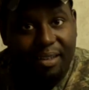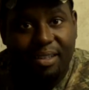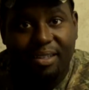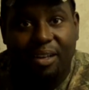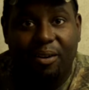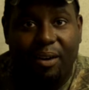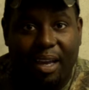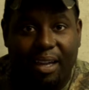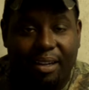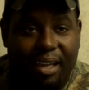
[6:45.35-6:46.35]
So
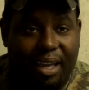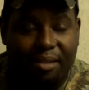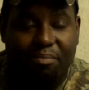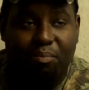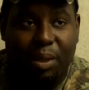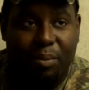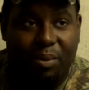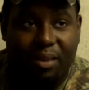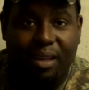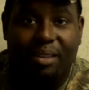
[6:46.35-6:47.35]
and people
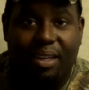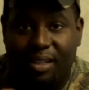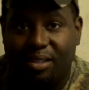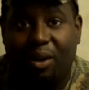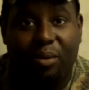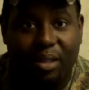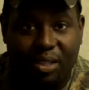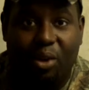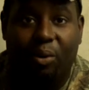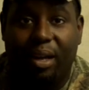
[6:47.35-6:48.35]
think that it's only
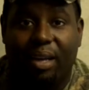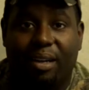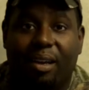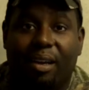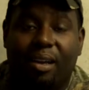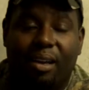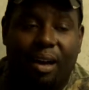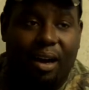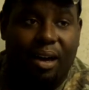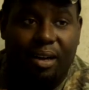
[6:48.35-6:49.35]
doing
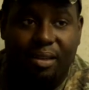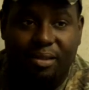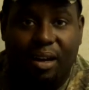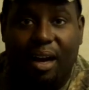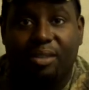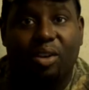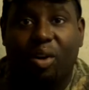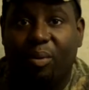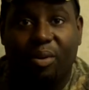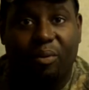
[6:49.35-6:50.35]

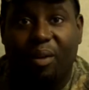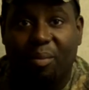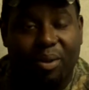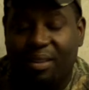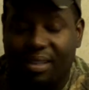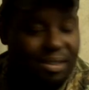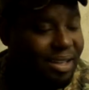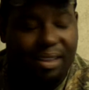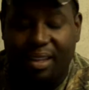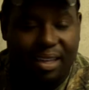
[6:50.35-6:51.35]
October and November. That's
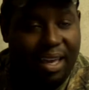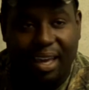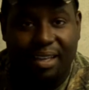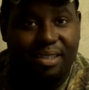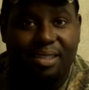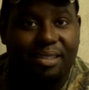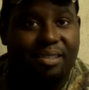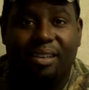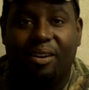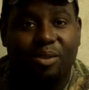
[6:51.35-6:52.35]
not the case.
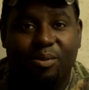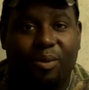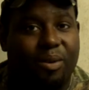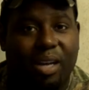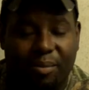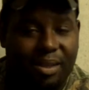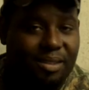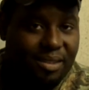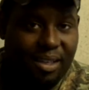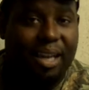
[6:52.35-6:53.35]
Those will come
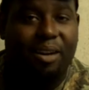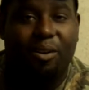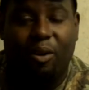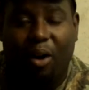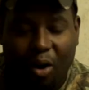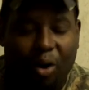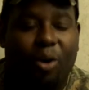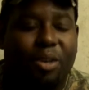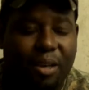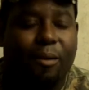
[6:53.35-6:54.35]
into cycle
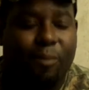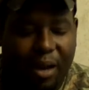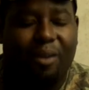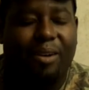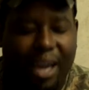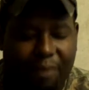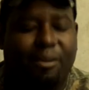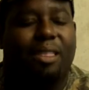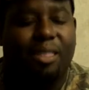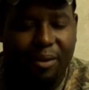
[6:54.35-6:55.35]
all year round,
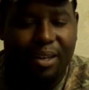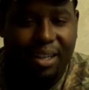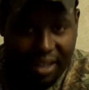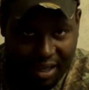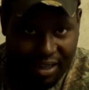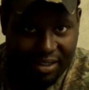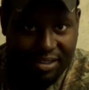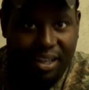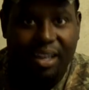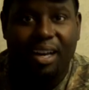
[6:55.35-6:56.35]
every 30 days
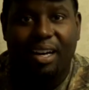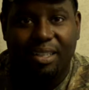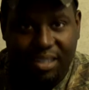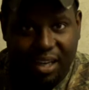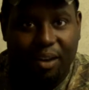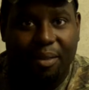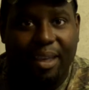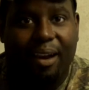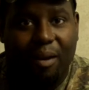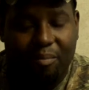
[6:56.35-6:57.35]
until
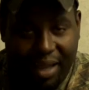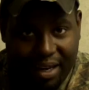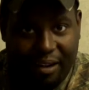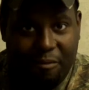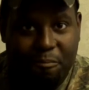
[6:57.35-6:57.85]
they are mated.